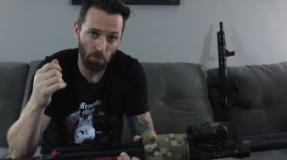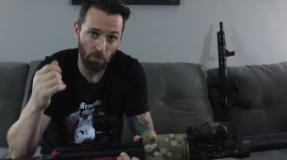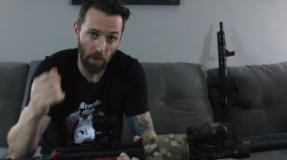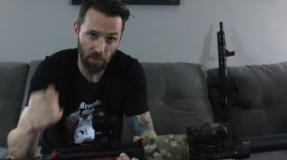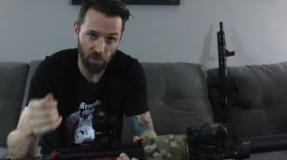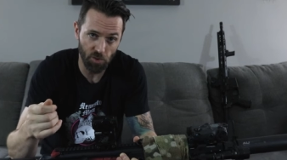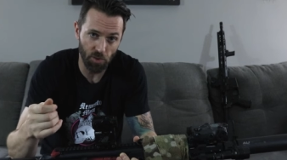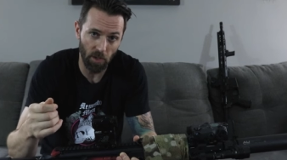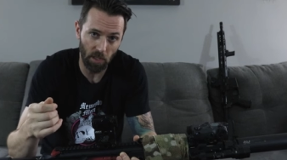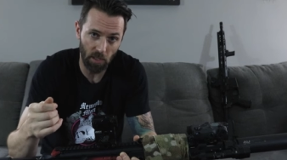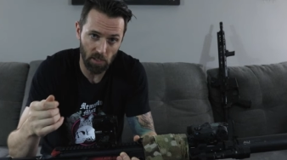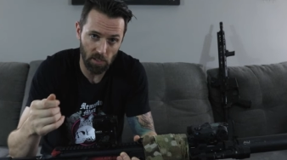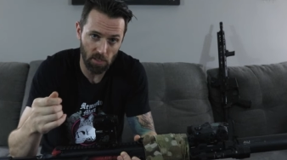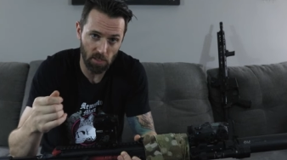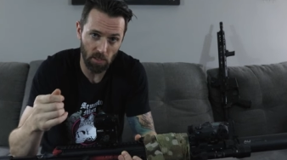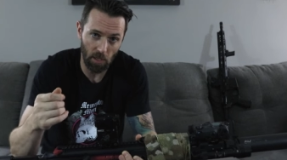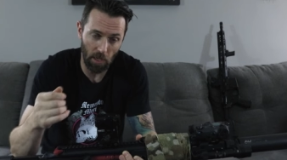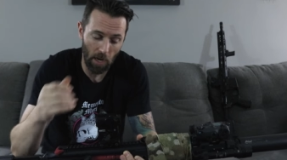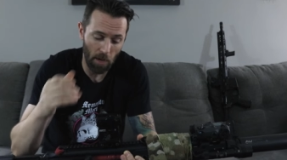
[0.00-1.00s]

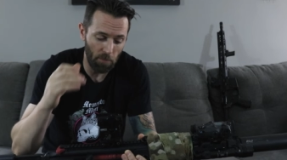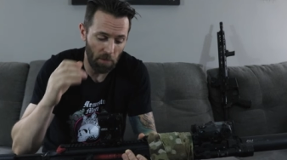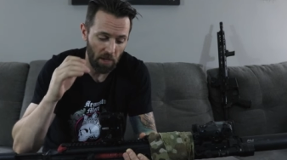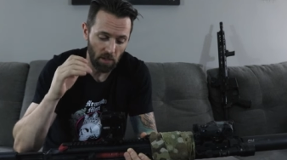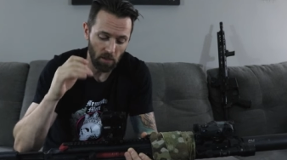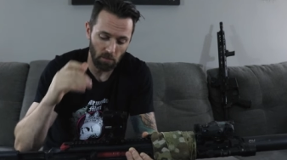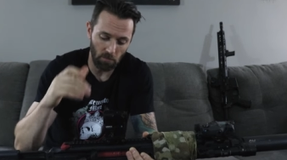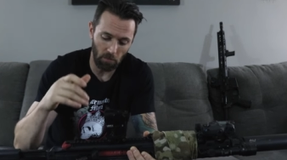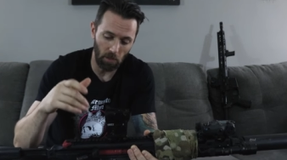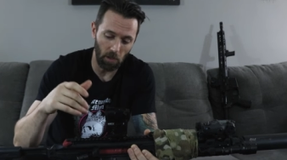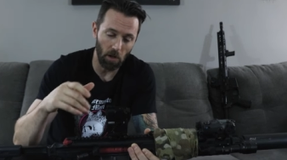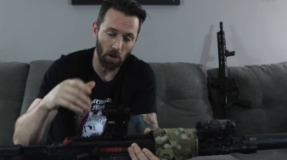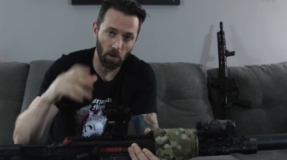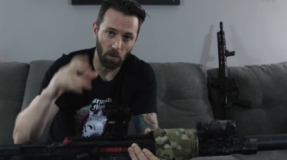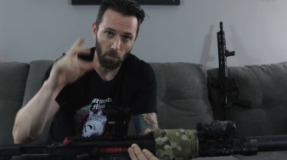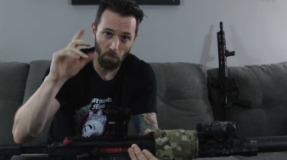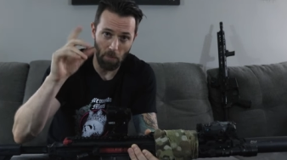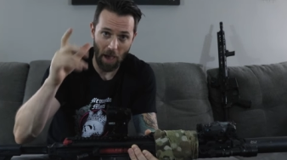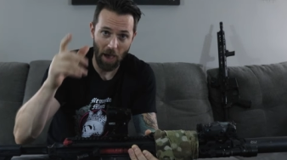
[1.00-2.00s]
metrics, and I mean, you
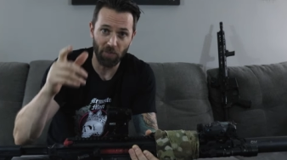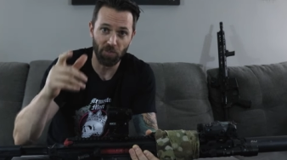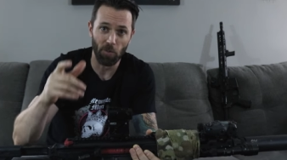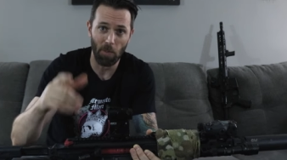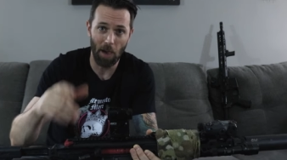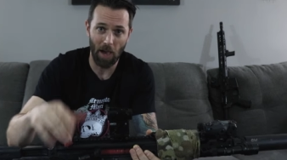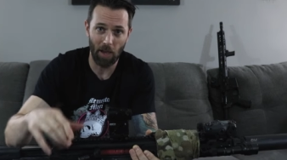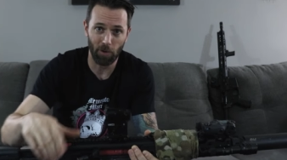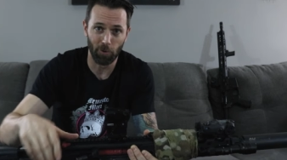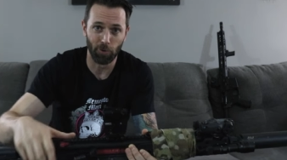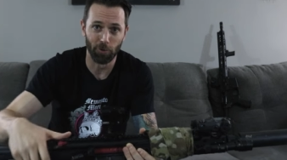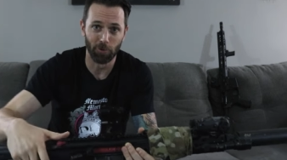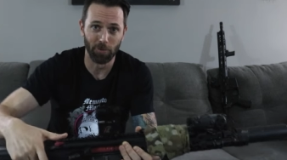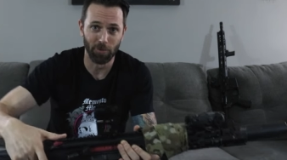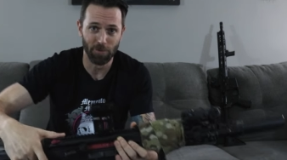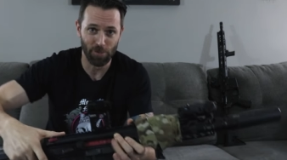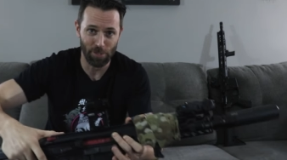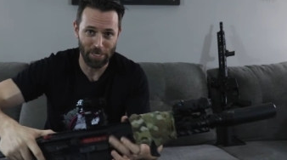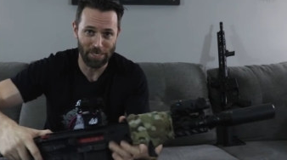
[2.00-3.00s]
know,
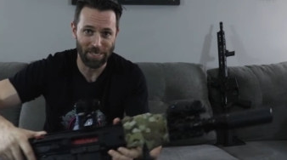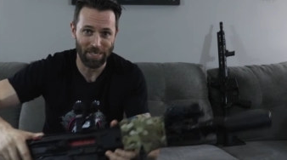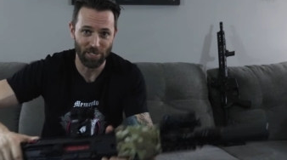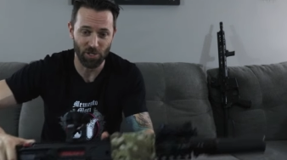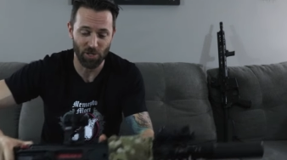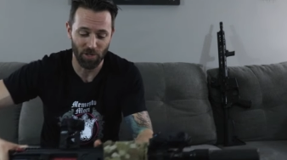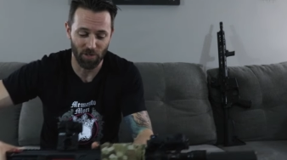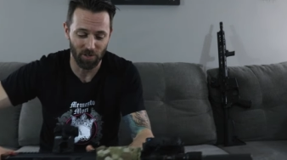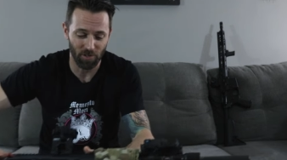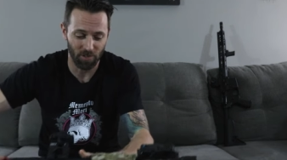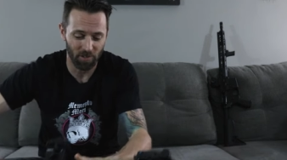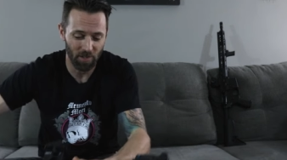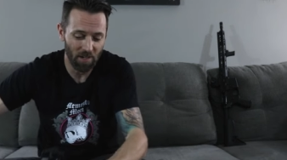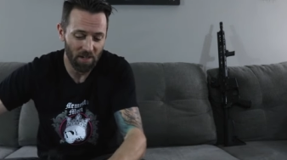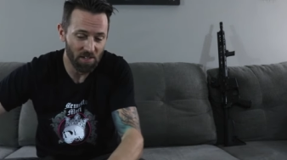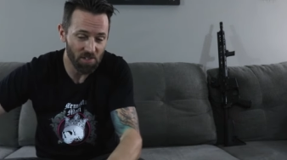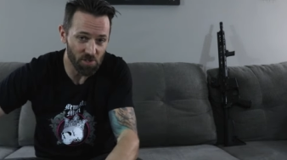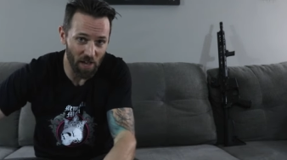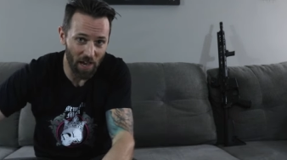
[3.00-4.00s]
mathematical, statistical,
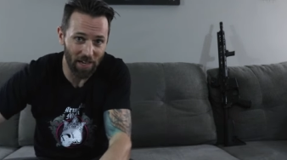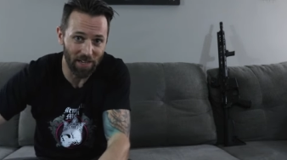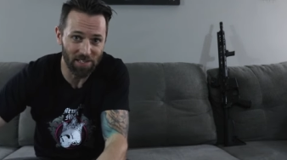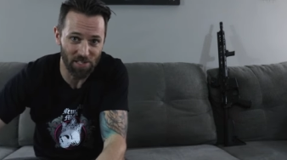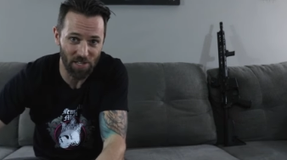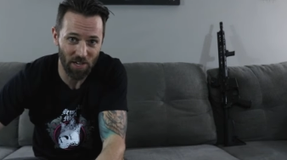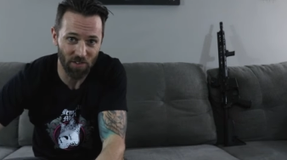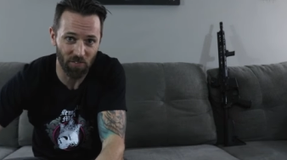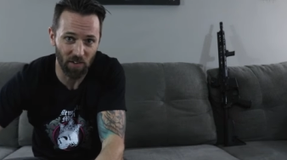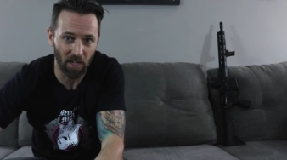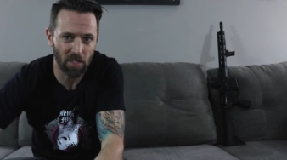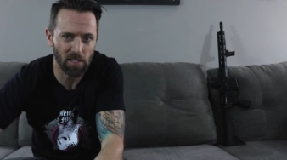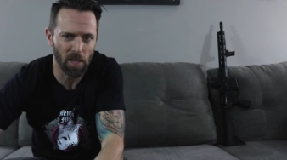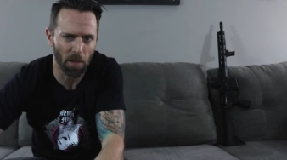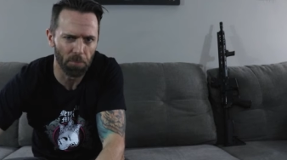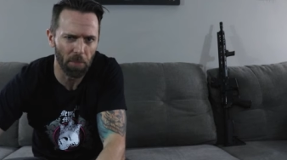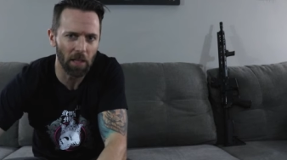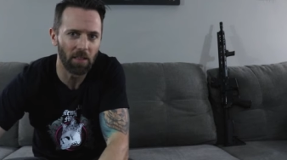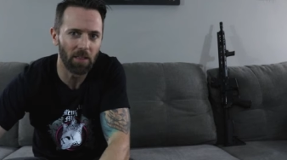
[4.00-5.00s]
scientific,
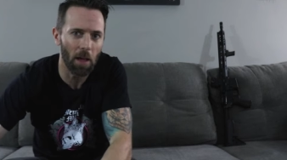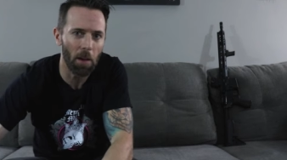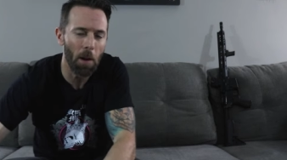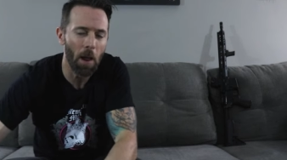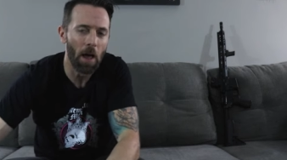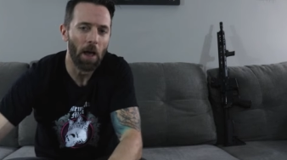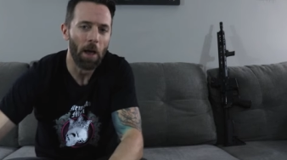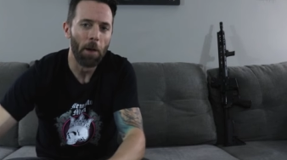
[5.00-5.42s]
something that,